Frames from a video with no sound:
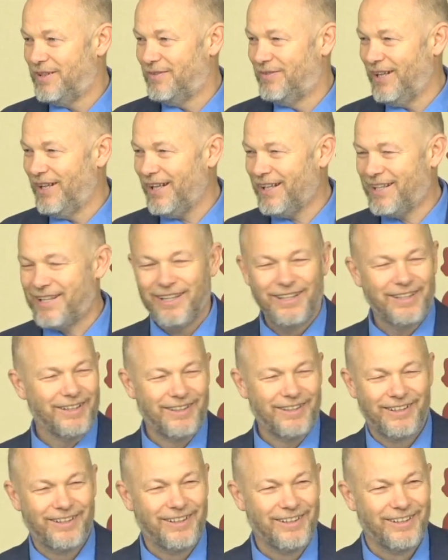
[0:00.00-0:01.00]

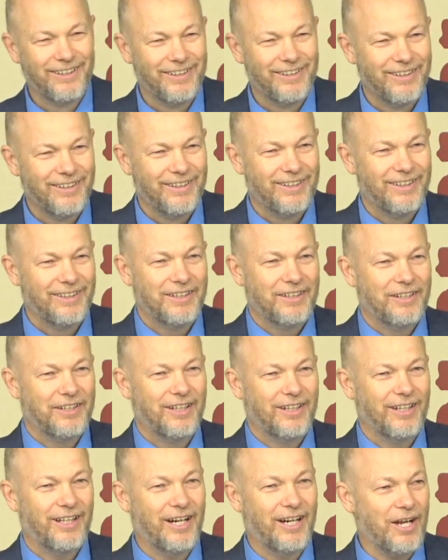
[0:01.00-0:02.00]

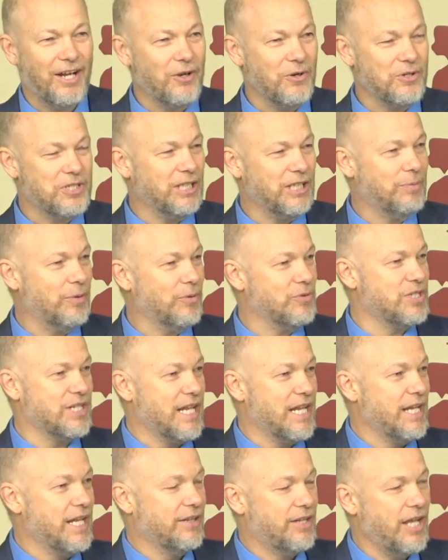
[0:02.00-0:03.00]
And I go tell the
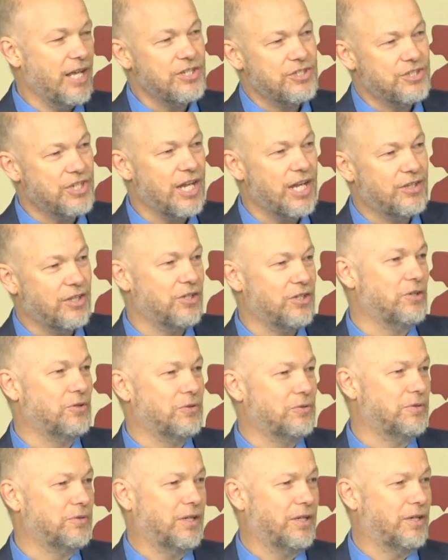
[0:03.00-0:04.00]
person, they say that
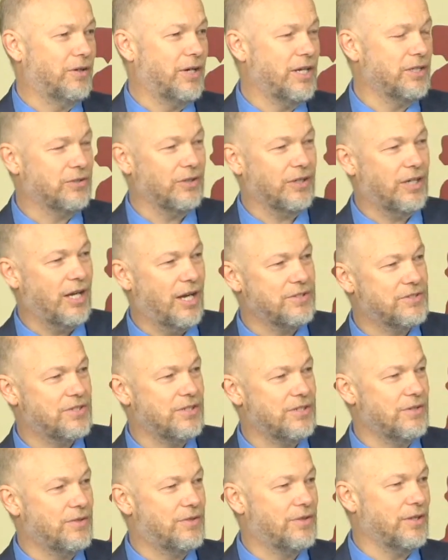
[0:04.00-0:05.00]
you hate their guts,
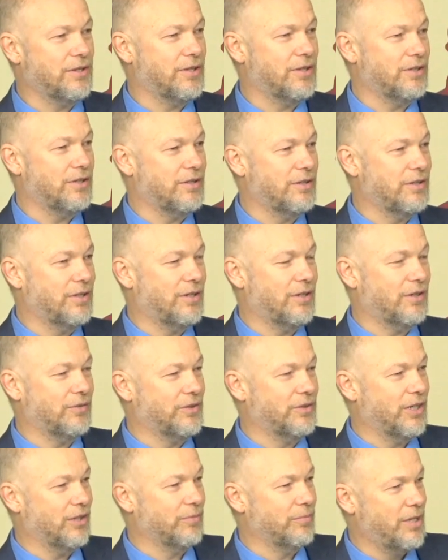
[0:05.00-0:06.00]
and you think that,
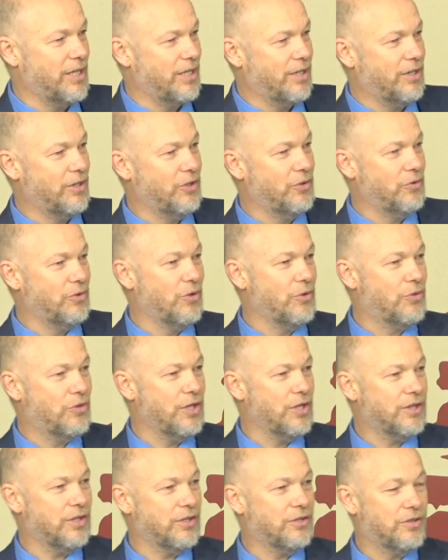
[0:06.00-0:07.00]
they're mean, and you
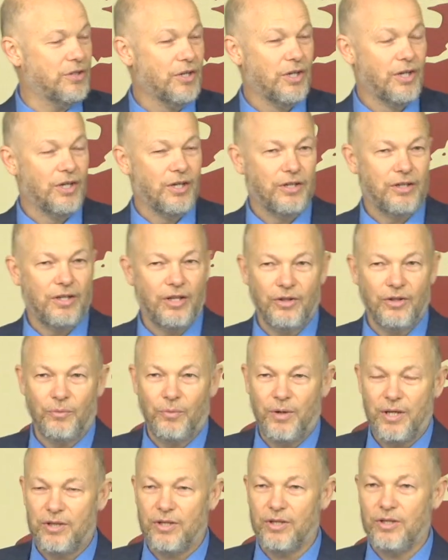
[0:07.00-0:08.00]
think that the other
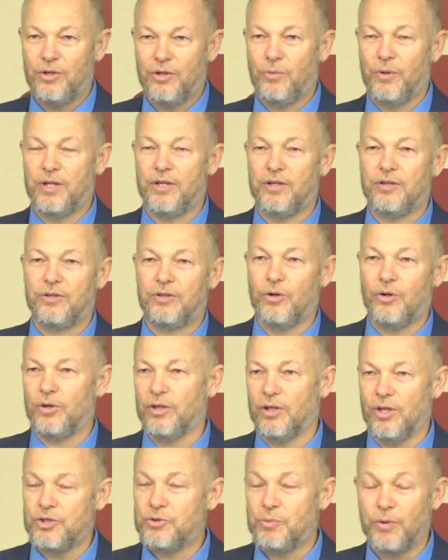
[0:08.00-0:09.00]
week that you wouldn't go to
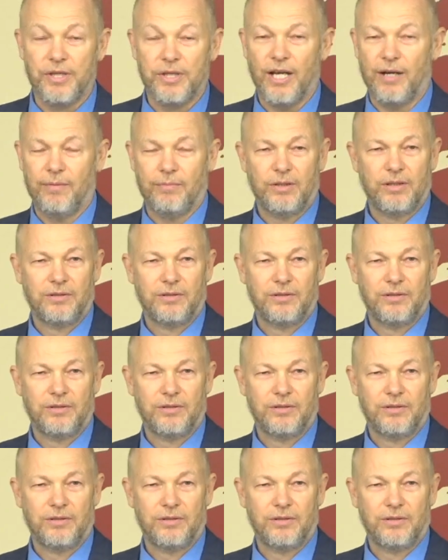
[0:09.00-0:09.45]
lunch with them.